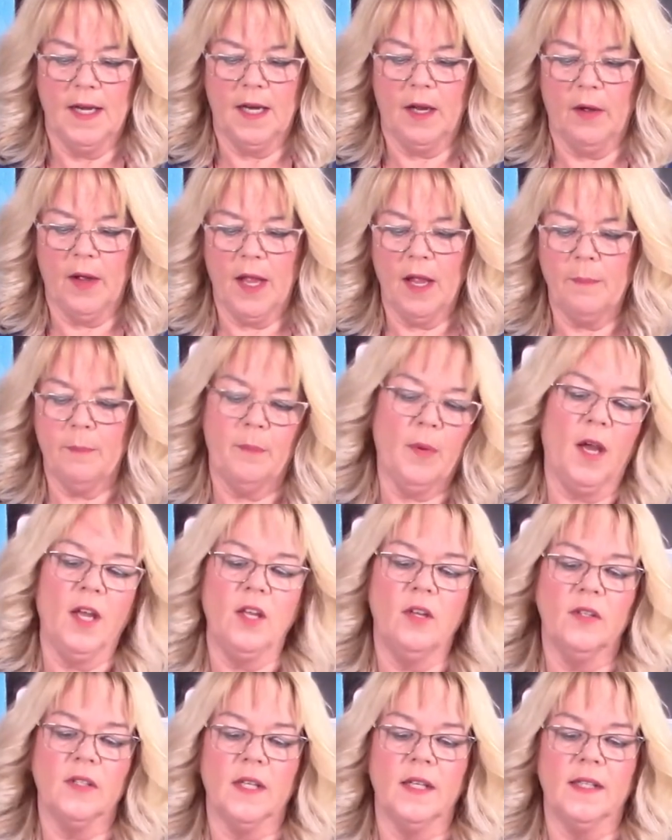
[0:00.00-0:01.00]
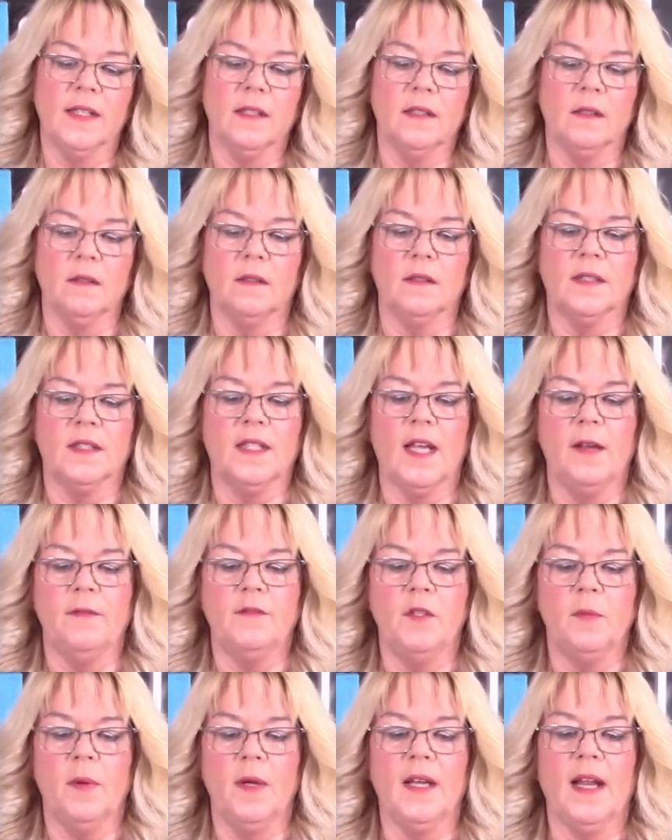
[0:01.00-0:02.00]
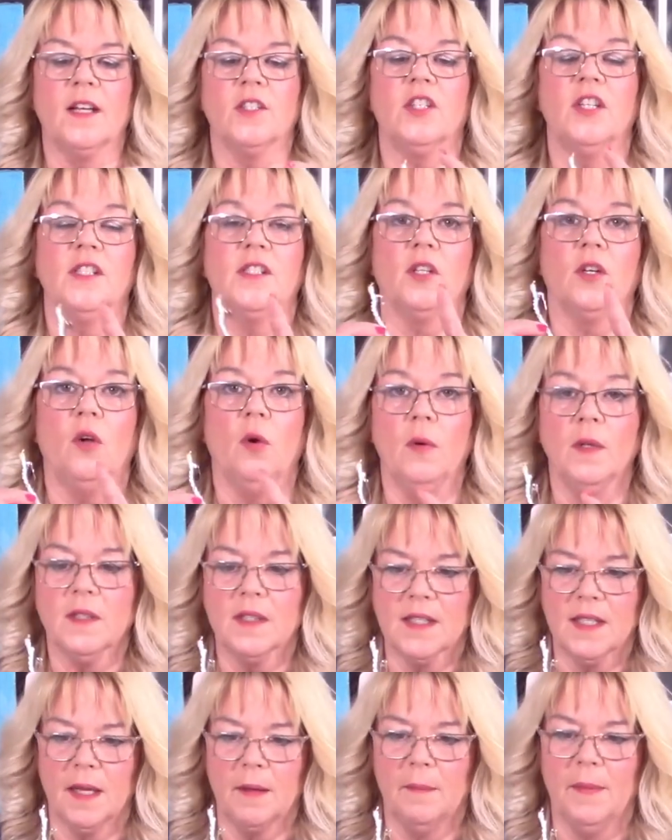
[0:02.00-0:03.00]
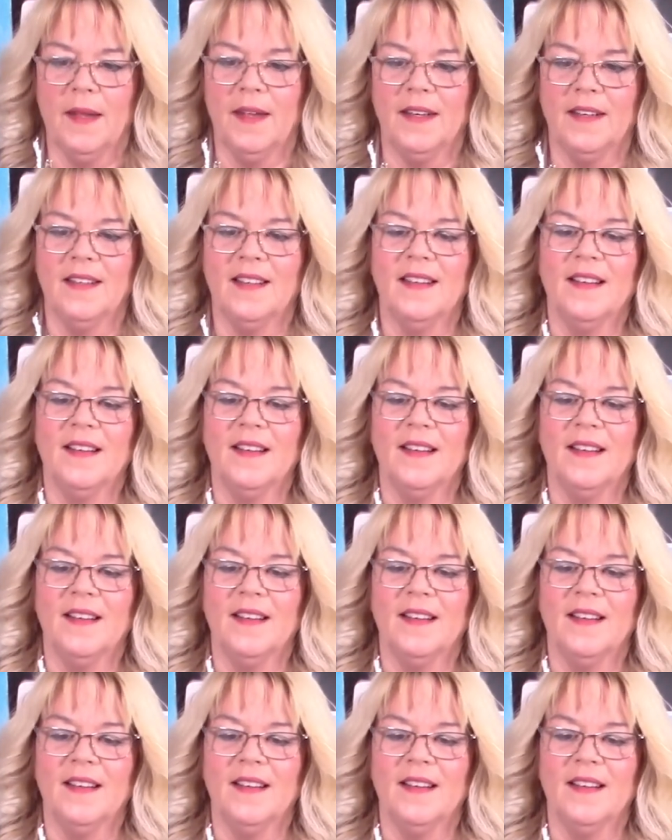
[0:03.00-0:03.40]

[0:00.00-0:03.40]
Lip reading: Now I use a little safety pin, actually it's a quilting pin,